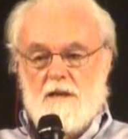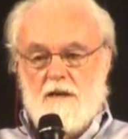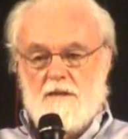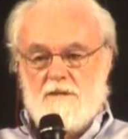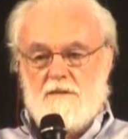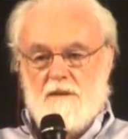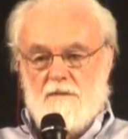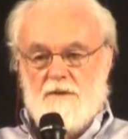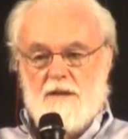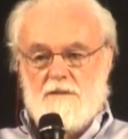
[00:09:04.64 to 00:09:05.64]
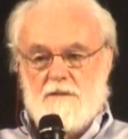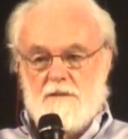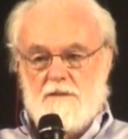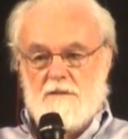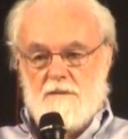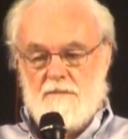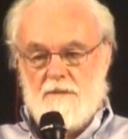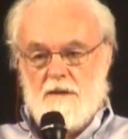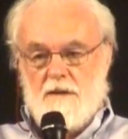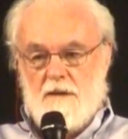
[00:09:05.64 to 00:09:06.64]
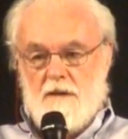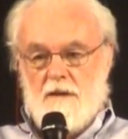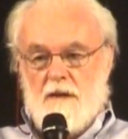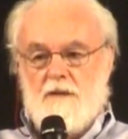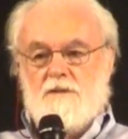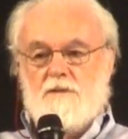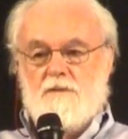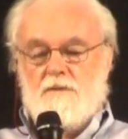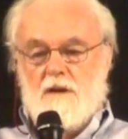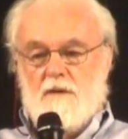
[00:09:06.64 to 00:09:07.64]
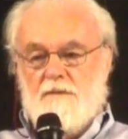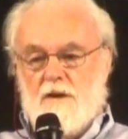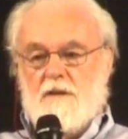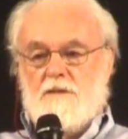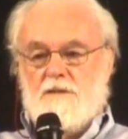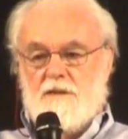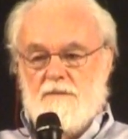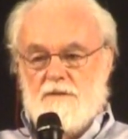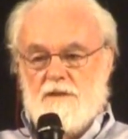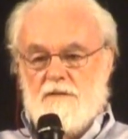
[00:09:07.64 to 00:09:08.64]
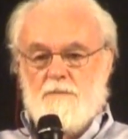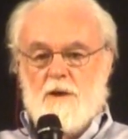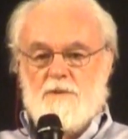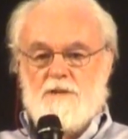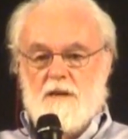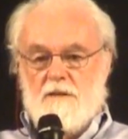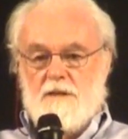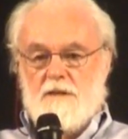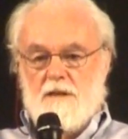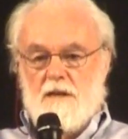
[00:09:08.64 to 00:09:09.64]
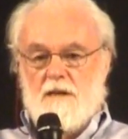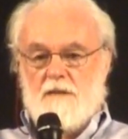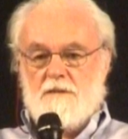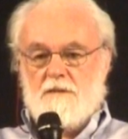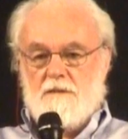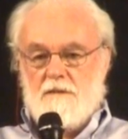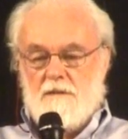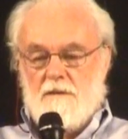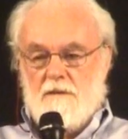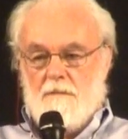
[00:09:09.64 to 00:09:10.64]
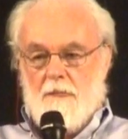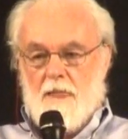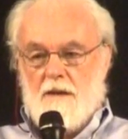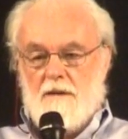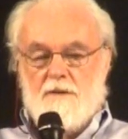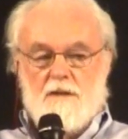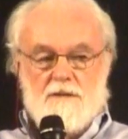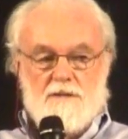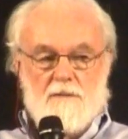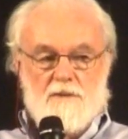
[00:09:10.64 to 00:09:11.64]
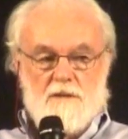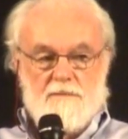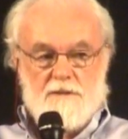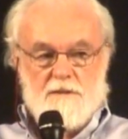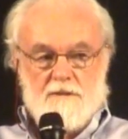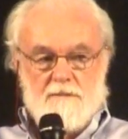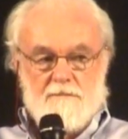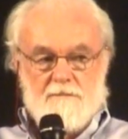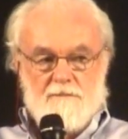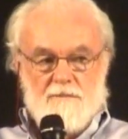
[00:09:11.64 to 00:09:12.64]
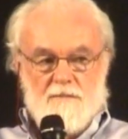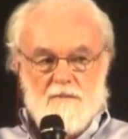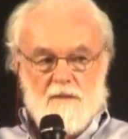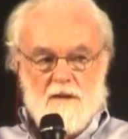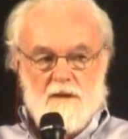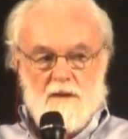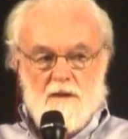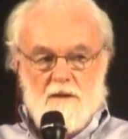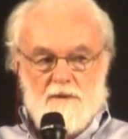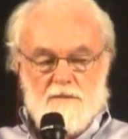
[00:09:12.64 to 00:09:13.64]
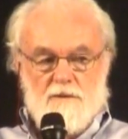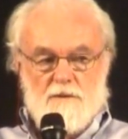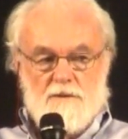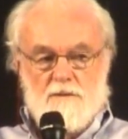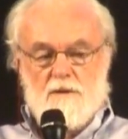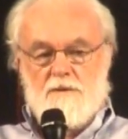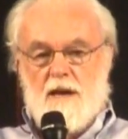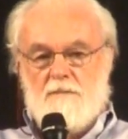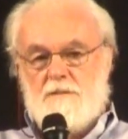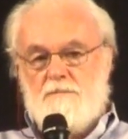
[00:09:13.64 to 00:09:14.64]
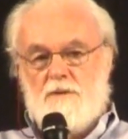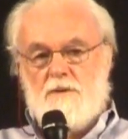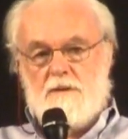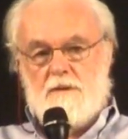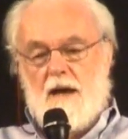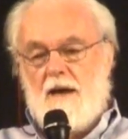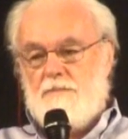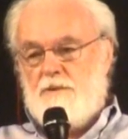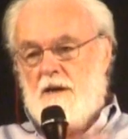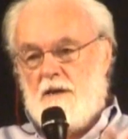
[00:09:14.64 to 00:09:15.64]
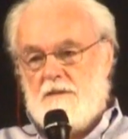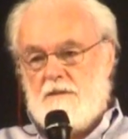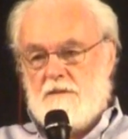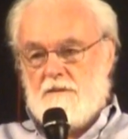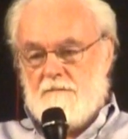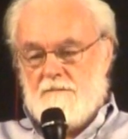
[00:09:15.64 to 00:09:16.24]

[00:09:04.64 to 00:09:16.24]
class of renters into a very conservative property-owning class living in the suburbs. But of course, all of that was bought at a price.